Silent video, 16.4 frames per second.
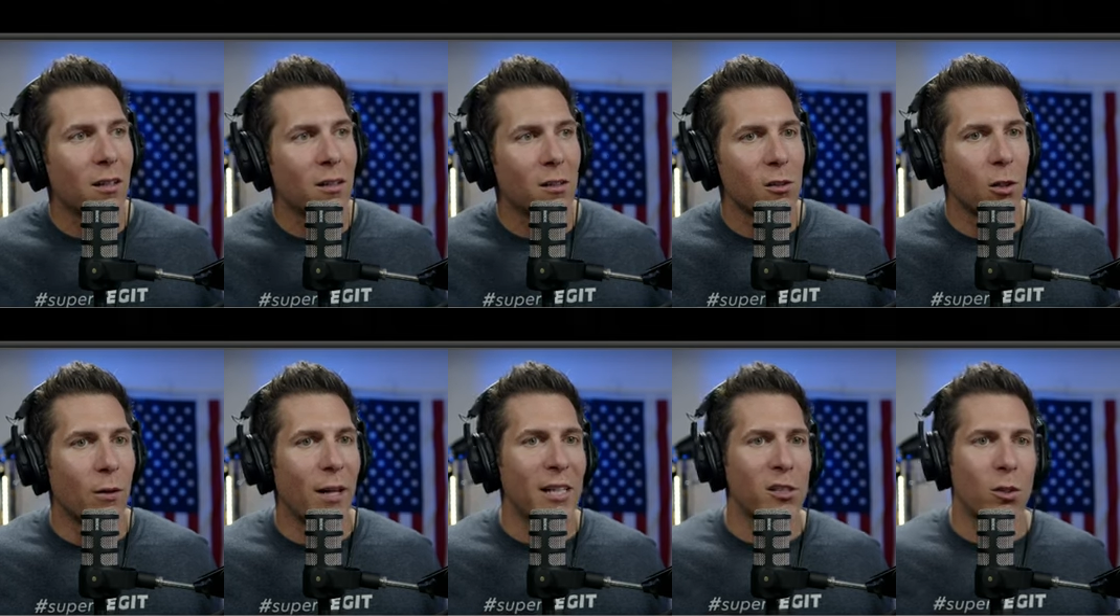
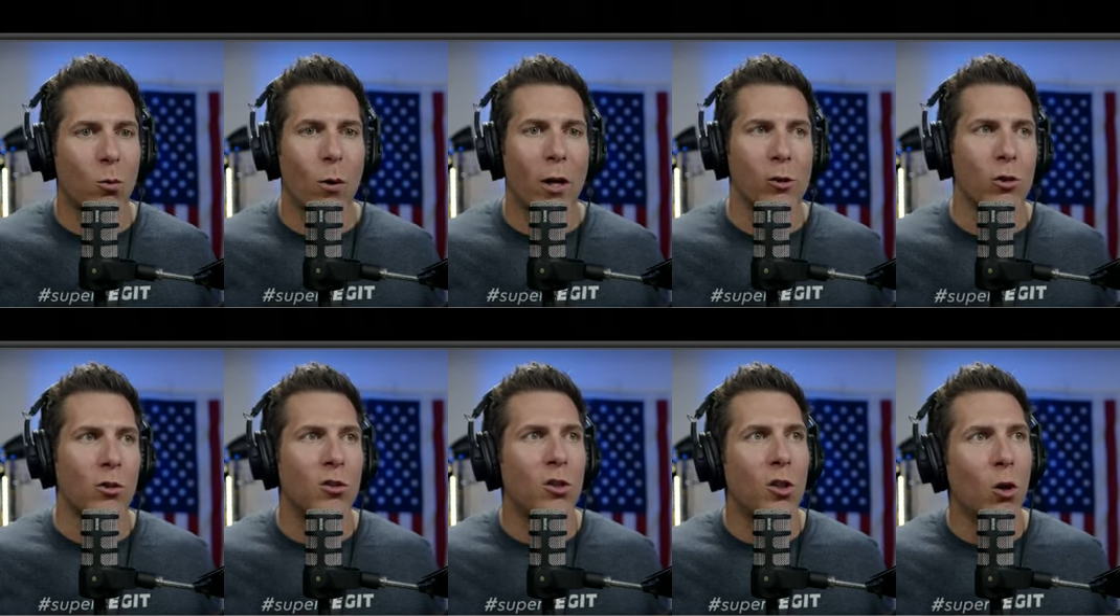So that's the
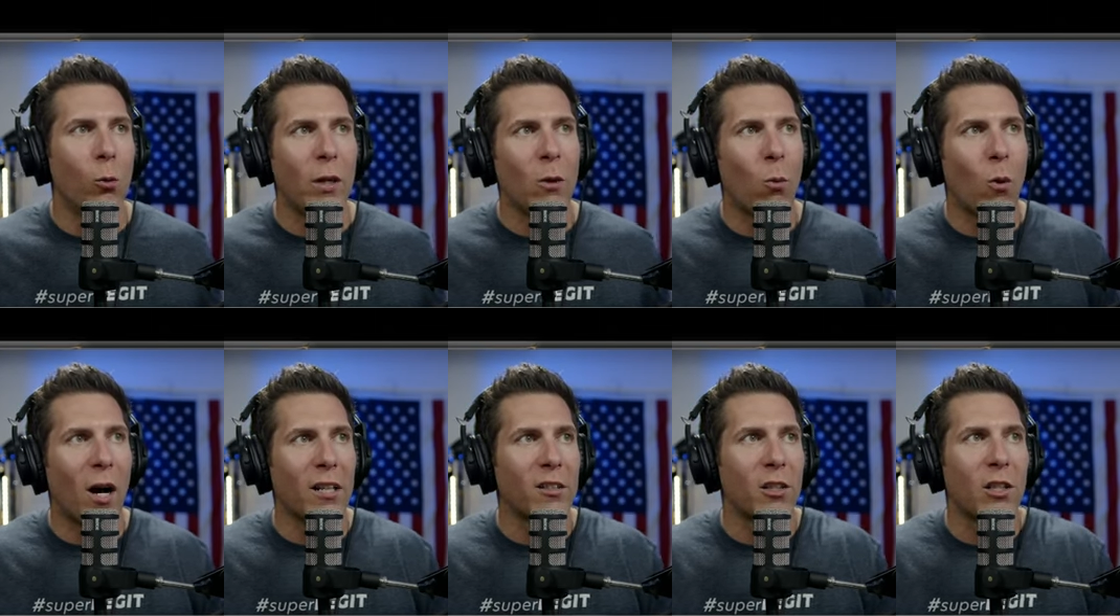question. Do we
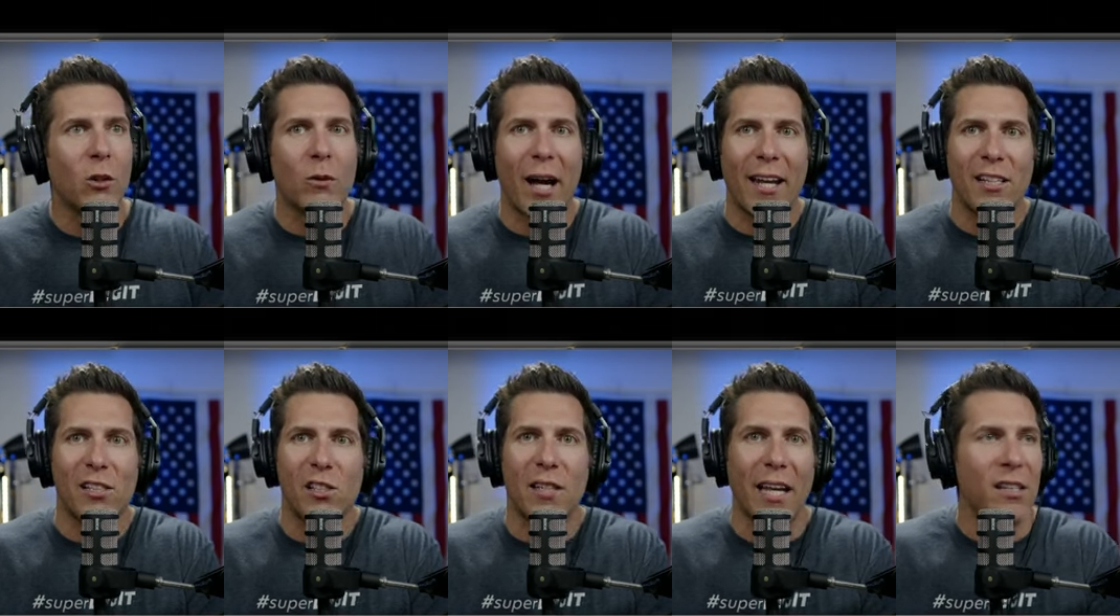want a
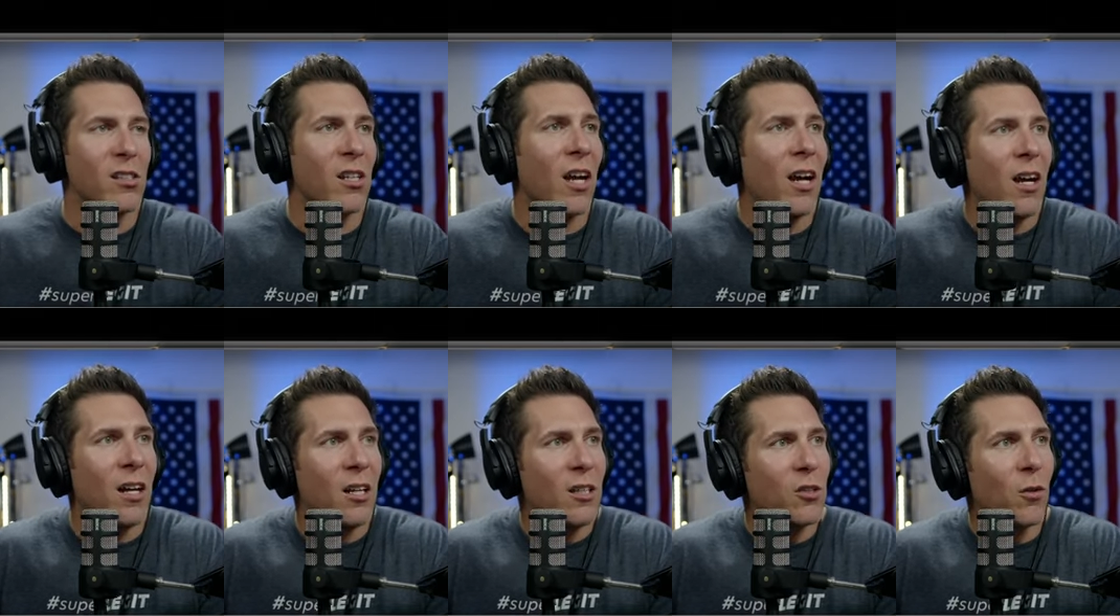United States?
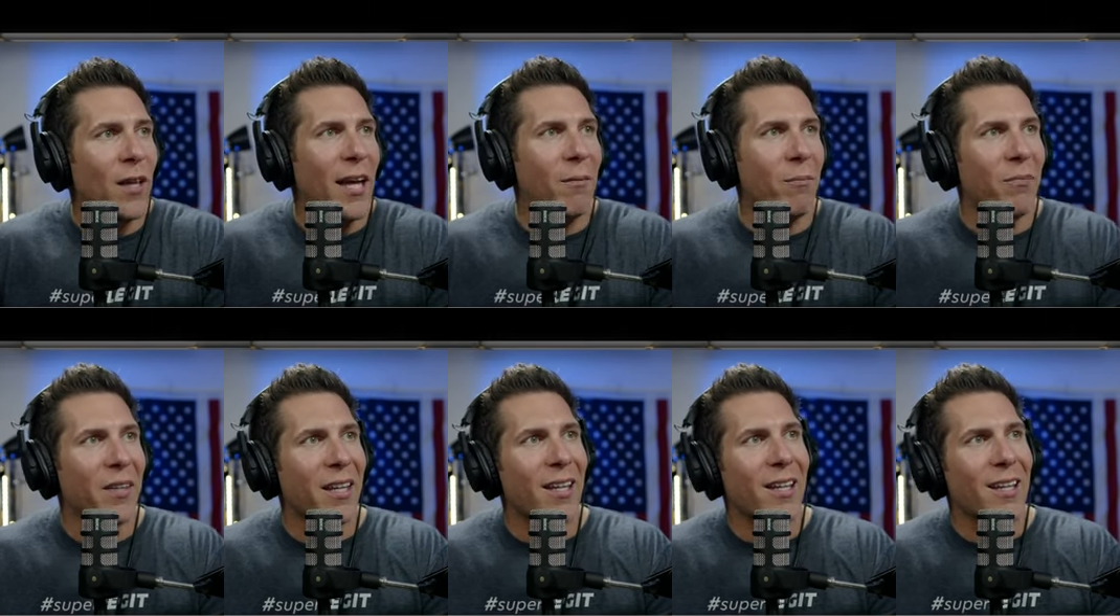So then,
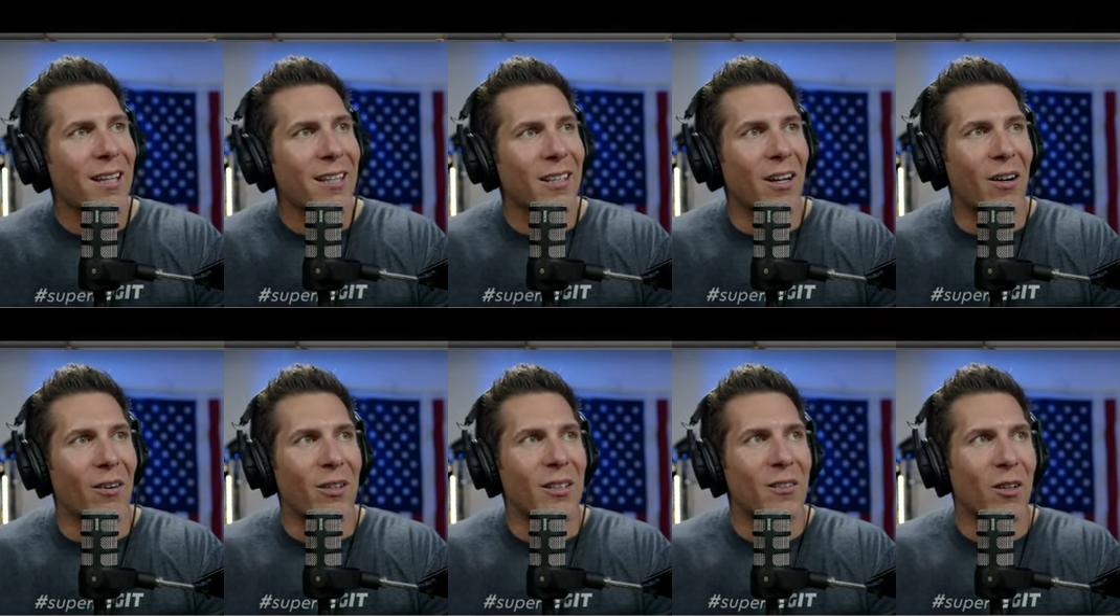you know,
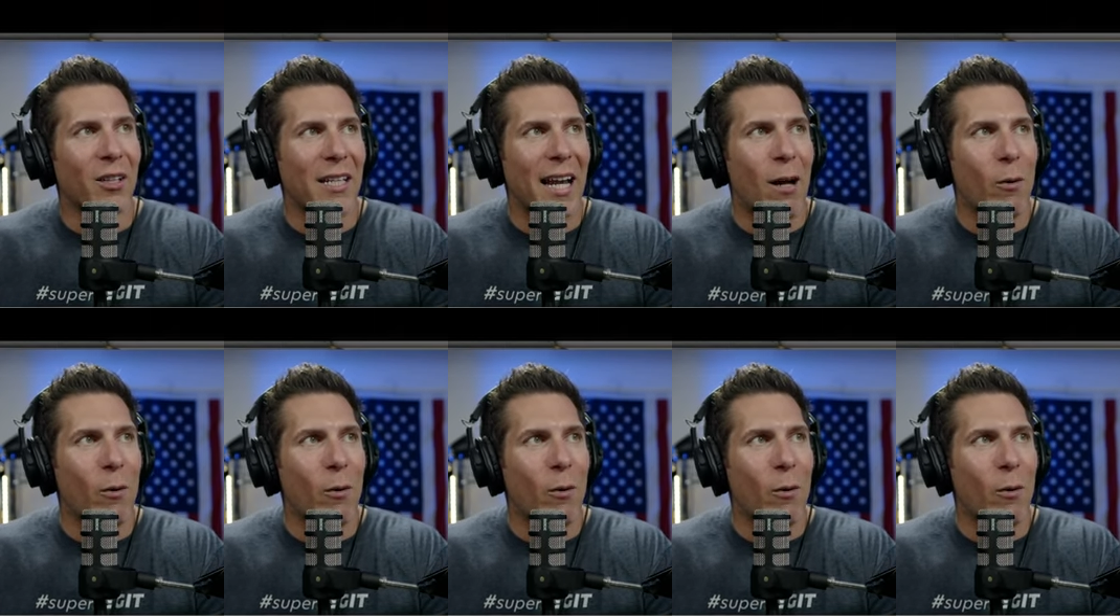you can look at how he's